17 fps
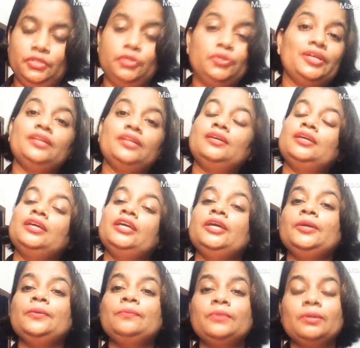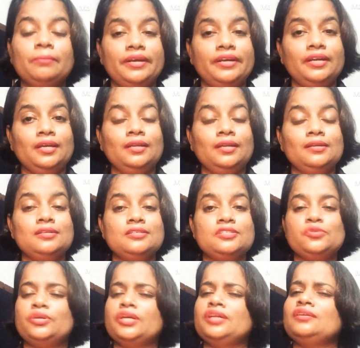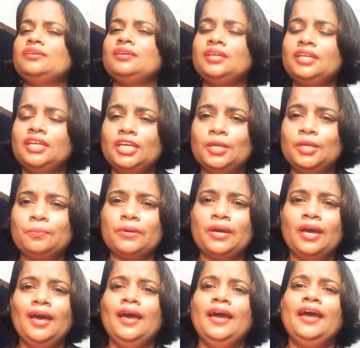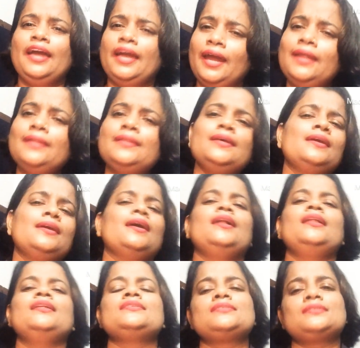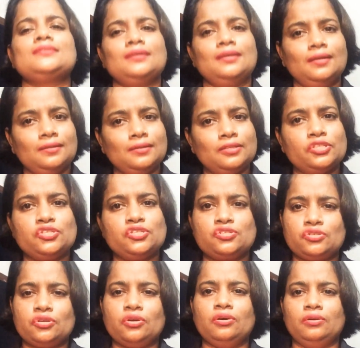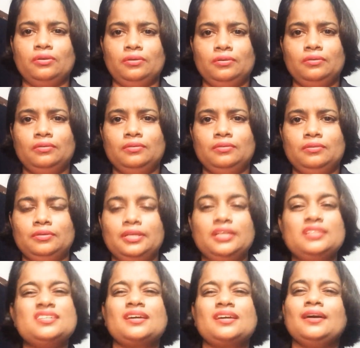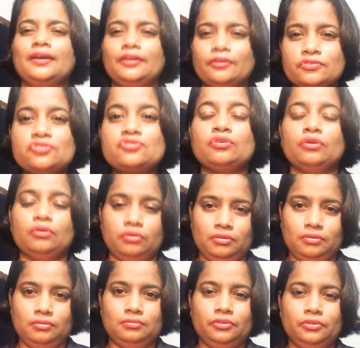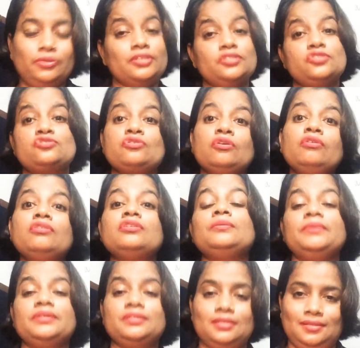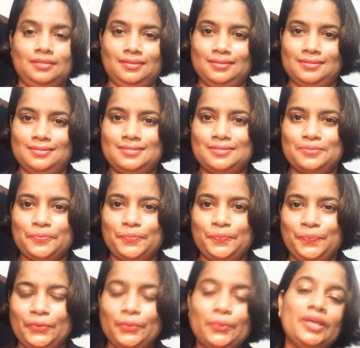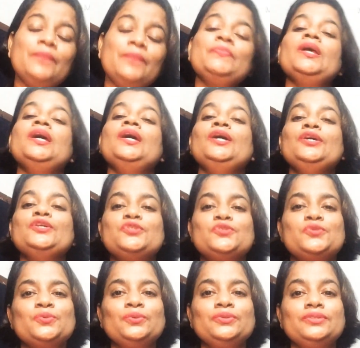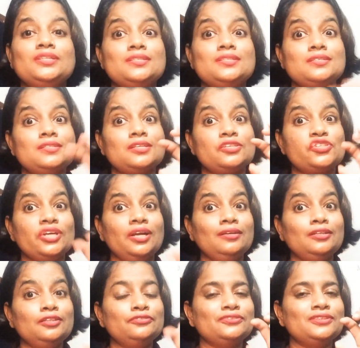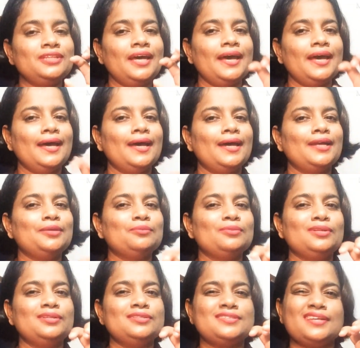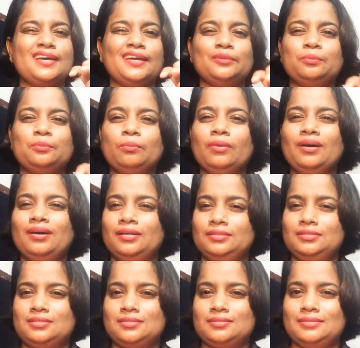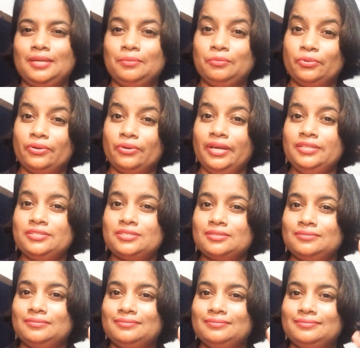You can keep the materials, you can keep anything else in the store. It's a kind of store. You can store the materials. Okay, so this is a shelter for the animals and birds. Am I right?